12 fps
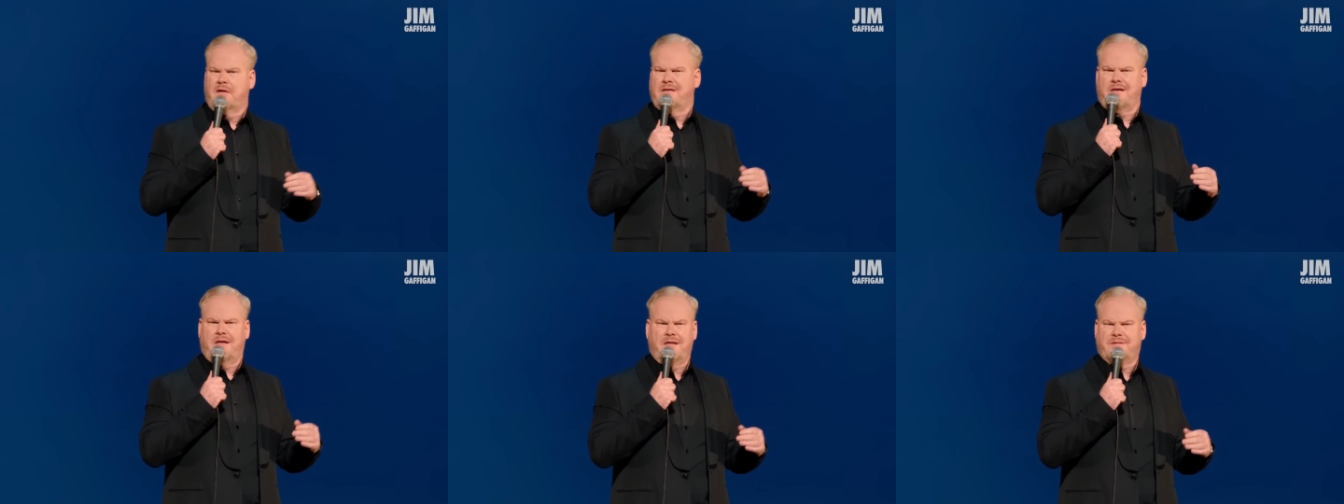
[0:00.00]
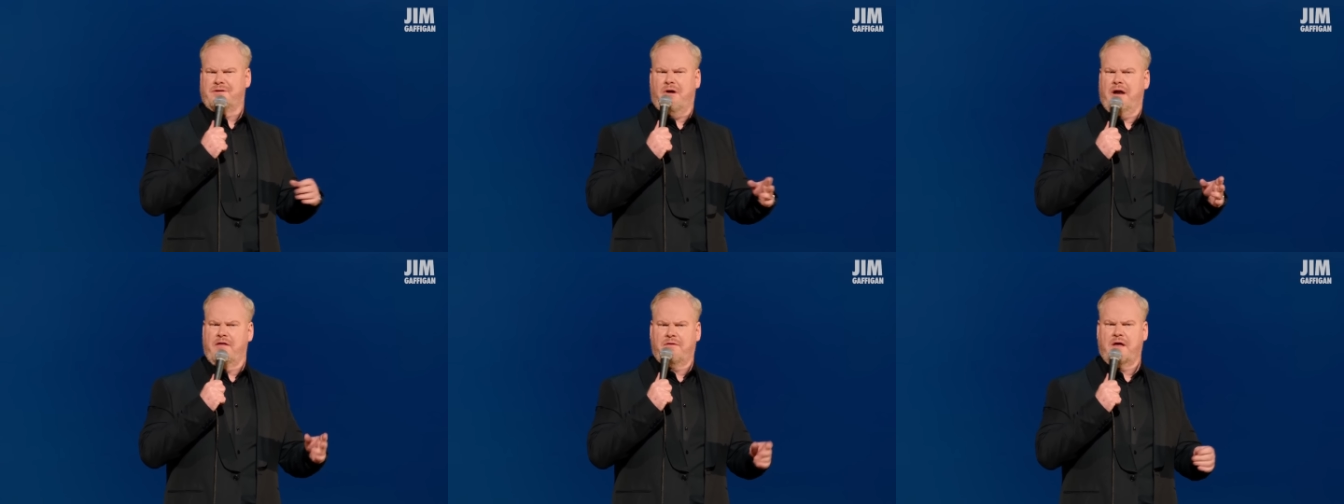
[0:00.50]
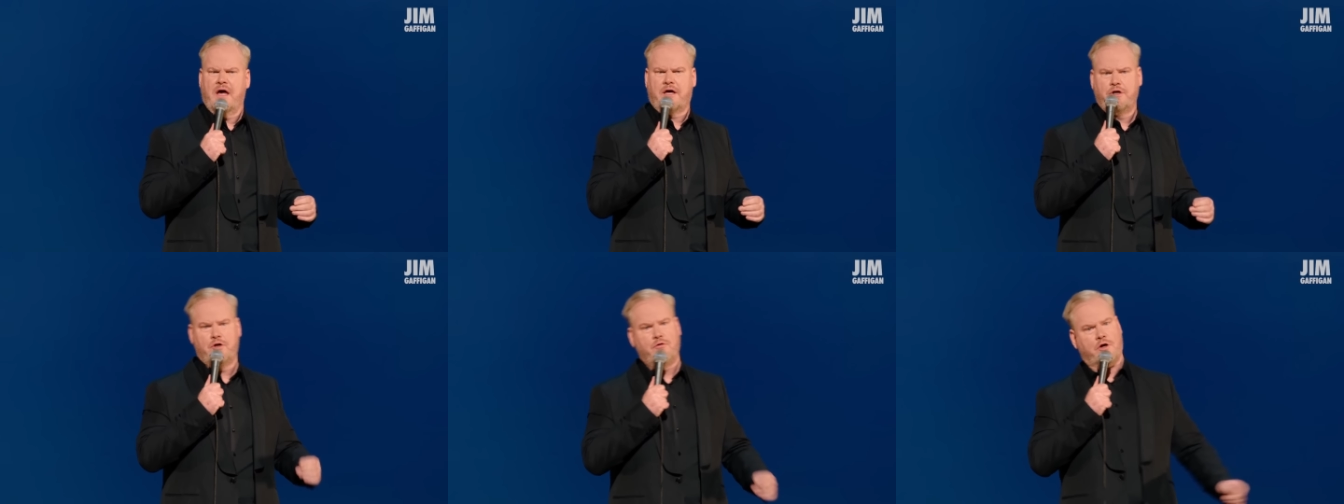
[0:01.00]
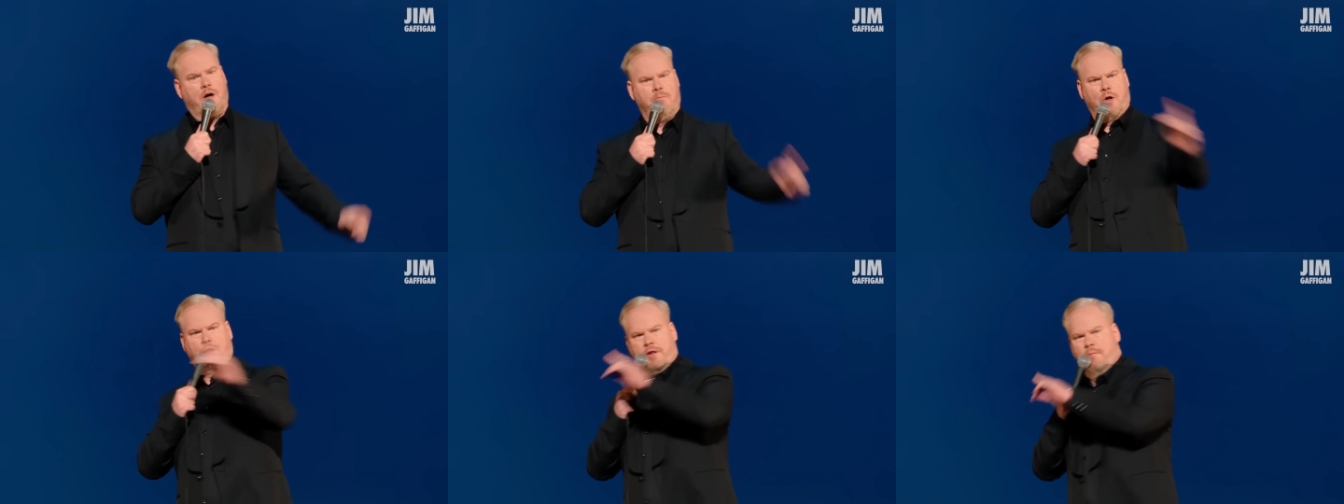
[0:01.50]
Is there anything I can do?
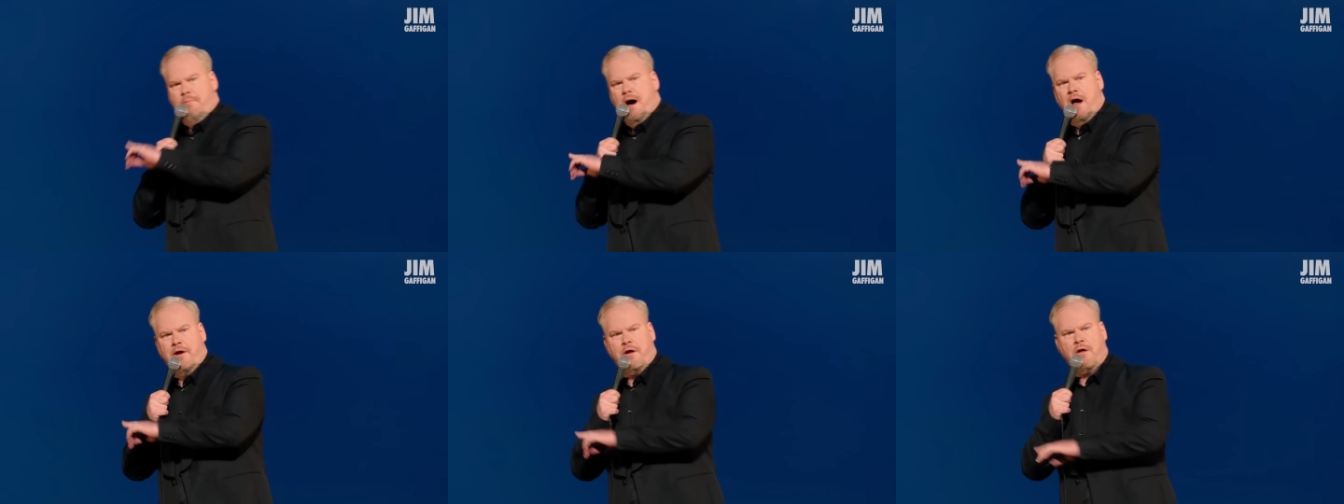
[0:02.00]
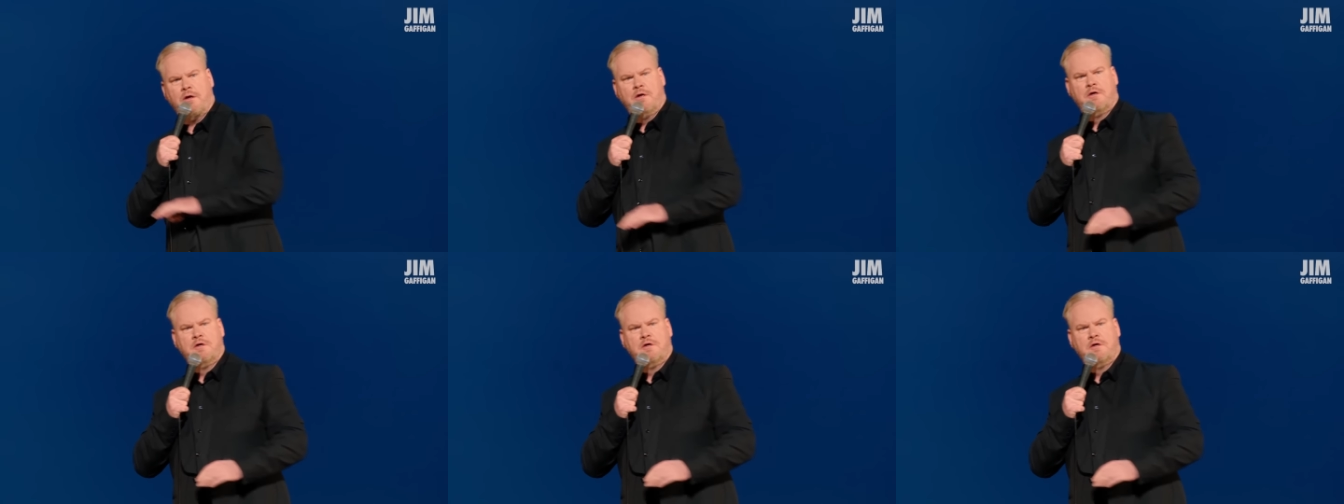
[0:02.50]
Come look at the body.